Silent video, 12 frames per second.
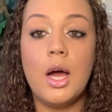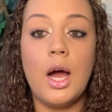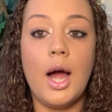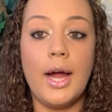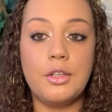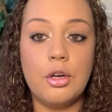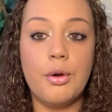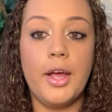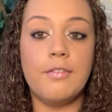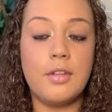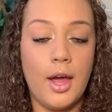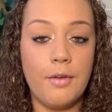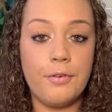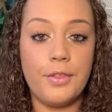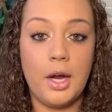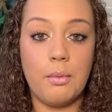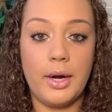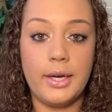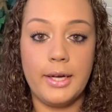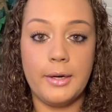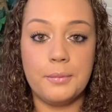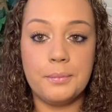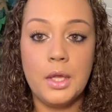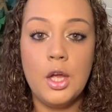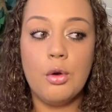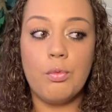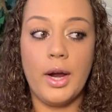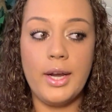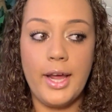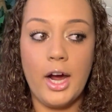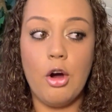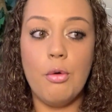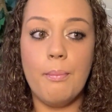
I don't have time for that right now. Right now,